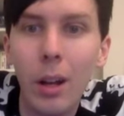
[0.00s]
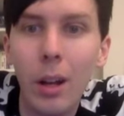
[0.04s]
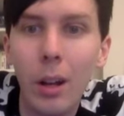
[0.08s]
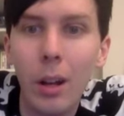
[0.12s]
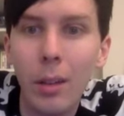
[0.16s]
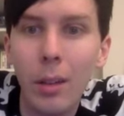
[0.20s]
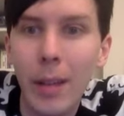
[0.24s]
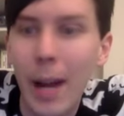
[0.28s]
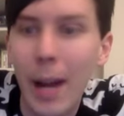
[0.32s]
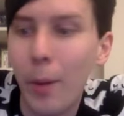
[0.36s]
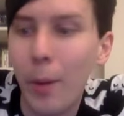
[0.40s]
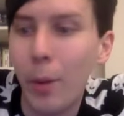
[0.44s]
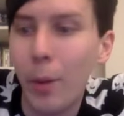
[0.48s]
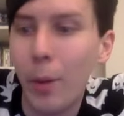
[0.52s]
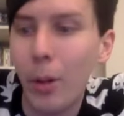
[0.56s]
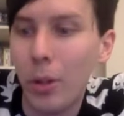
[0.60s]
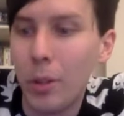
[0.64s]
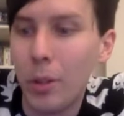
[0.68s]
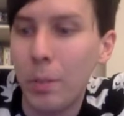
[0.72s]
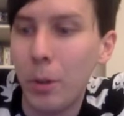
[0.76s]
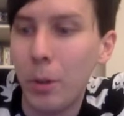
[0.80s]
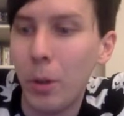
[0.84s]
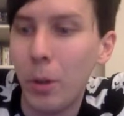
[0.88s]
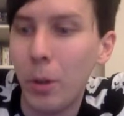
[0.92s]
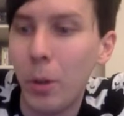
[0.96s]
That one
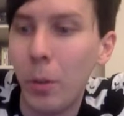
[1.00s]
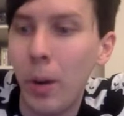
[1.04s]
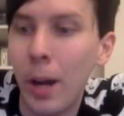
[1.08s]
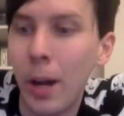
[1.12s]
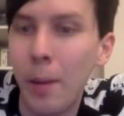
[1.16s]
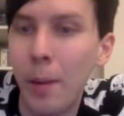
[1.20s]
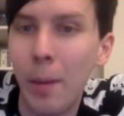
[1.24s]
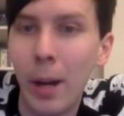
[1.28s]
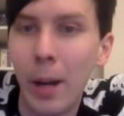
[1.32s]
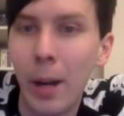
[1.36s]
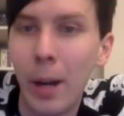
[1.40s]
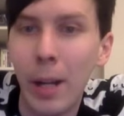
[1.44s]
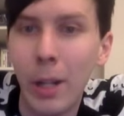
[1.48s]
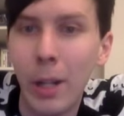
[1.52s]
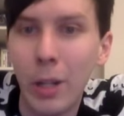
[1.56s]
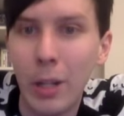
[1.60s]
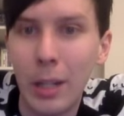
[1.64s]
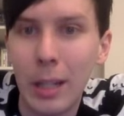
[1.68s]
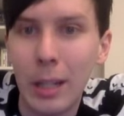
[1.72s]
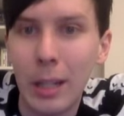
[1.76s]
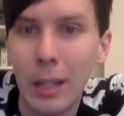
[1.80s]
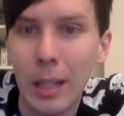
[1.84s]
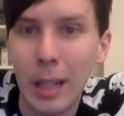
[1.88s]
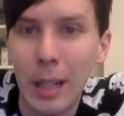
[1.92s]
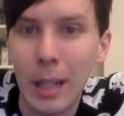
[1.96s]
looks blue and white, but I
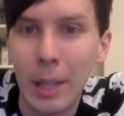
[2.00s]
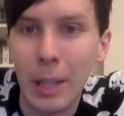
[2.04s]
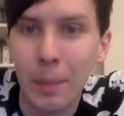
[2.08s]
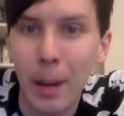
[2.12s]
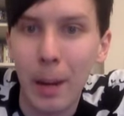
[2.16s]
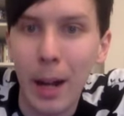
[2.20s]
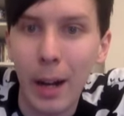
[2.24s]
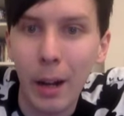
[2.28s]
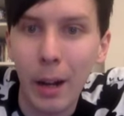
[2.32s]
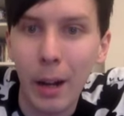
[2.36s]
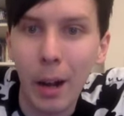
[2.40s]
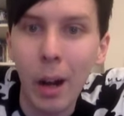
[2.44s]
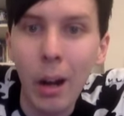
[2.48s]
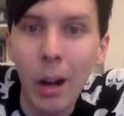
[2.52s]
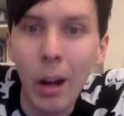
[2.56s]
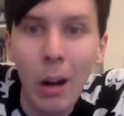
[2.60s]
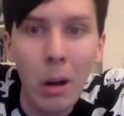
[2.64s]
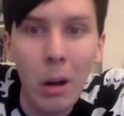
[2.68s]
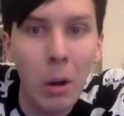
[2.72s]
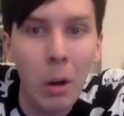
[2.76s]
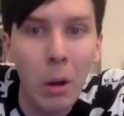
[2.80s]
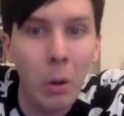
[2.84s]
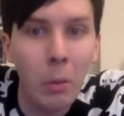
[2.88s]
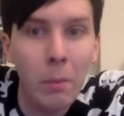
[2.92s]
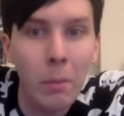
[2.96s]
usually see it as black.
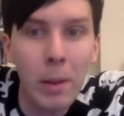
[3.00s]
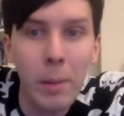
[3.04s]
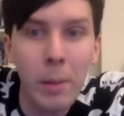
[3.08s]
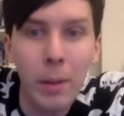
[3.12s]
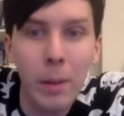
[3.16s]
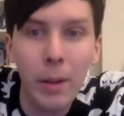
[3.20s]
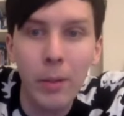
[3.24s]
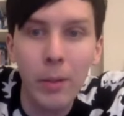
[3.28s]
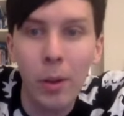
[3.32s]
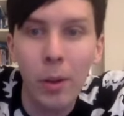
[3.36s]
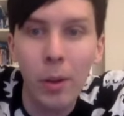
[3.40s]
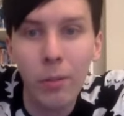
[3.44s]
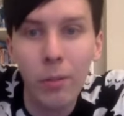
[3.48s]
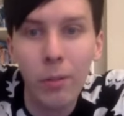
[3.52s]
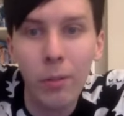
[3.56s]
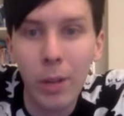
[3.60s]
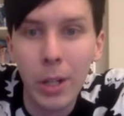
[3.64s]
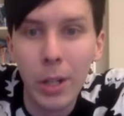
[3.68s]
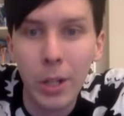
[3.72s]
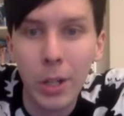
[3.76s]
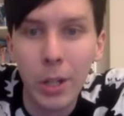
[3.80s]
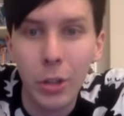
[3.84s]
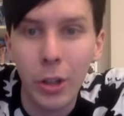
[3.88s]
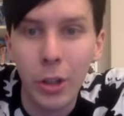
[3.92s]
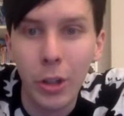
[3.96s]
Oh, maybe I've
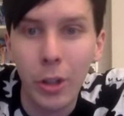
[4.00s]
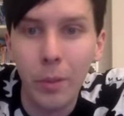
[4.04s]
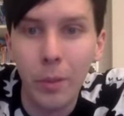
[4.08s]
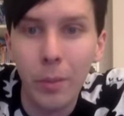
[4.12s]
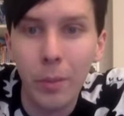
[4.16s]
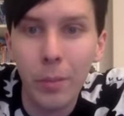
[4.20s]
converted you.